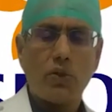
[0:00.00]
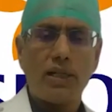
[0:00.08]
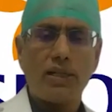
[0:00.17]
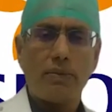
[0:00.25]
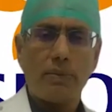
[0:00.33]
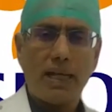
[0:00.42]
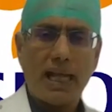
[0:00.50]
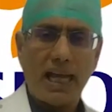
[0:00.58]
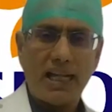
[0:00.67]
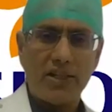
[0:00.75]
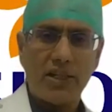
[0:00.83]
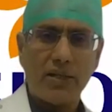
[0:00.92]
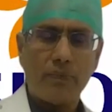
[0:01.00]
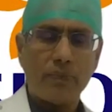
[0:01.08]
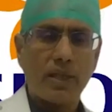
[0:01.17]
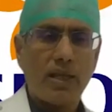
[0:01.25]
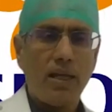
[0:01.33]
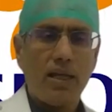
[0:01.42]
and some
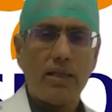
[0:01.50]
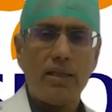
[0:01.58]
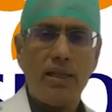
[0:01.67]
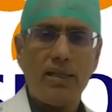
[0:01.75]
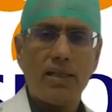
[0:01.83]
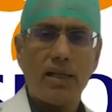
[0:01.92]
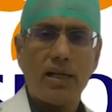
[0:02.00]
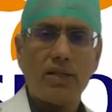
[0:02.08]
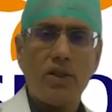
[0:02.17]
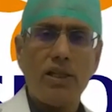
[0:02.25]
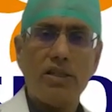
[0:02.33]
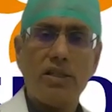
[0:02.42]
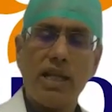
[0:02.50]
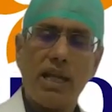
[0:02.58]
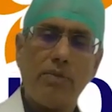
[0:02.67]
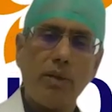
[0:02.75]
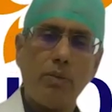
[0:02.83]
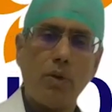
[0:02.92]
calcium. These are actually
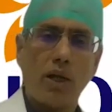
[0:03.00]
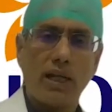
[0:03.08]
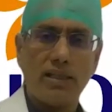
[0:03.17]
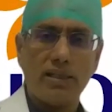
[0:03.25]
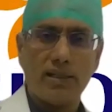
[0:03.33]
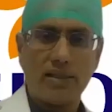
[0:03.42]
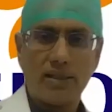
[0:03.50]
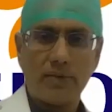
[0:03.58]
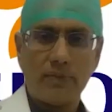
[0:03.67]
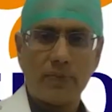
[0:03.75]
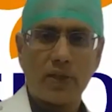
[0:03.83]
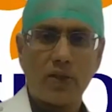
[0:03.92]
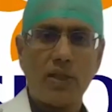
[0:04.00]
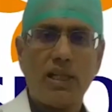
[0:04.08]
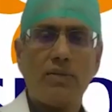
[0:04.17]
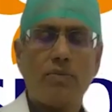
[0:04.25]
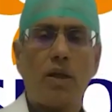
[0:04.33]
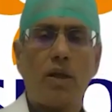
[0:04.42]
stable blockages. So
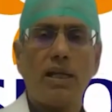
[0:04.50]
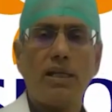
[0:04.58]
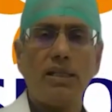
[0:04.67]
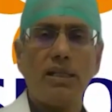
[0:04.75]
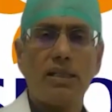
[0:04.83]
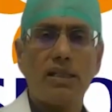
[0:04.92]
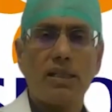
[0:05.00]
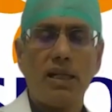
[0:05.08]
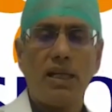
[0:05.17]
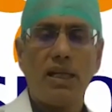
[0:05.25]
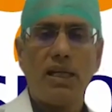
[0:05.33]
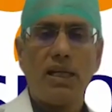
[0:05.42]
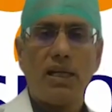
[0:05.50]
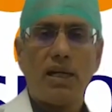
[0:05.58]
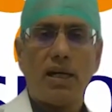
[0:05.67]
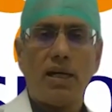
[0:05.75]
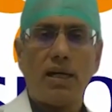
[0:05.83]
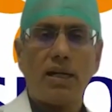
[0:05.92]
these blockages
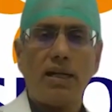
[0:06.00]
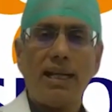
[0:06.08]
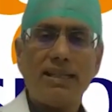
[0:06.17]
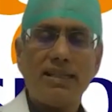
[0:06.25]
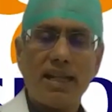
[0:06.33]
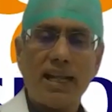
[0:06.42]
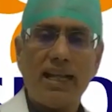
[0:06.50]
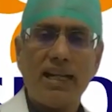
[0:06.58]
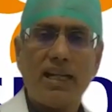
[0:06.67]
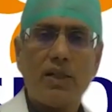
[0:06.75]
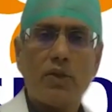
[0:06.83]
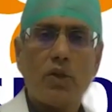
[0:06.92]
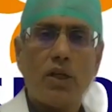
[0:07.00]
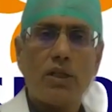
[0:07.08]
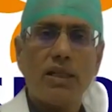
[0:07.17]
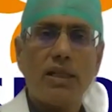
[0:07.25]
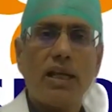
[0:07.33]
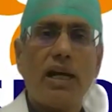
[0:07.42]
are less likely to
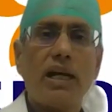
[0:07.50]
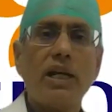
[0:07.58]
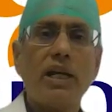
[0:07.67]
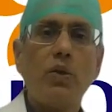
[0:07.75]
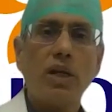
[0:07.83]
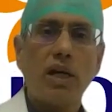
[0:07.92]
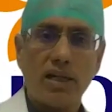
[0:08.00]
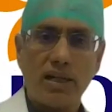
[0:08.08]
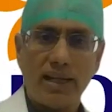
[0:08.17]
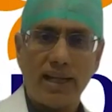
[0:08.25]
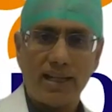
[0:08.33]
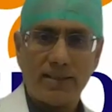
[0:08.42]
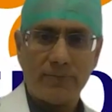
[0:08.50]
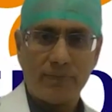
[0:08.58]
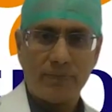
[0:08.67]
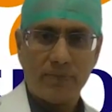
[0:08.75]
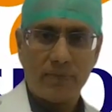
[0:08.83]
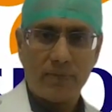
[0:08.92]
cause an acute heart attack,
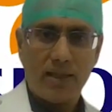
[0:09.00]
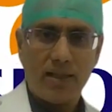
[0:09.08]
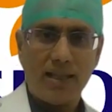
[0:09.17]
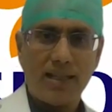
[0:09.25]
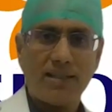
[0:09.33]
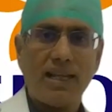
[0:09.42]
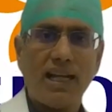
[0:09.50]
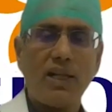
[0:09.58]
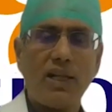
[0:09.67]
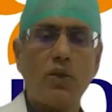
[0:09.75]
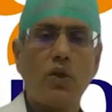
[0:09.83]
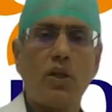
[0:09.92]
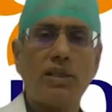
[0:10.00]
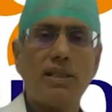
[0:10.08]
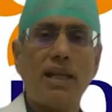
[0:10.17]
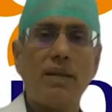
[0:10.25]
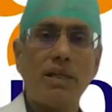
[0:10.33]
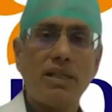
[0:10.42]
less likely to cause
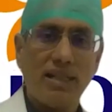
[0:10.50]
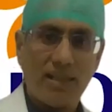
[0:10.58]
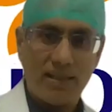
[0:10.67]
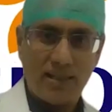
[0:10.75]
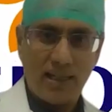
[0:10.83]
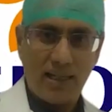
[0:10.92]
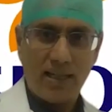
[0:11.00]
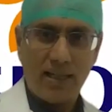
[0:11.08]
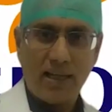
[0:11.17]
an emergency.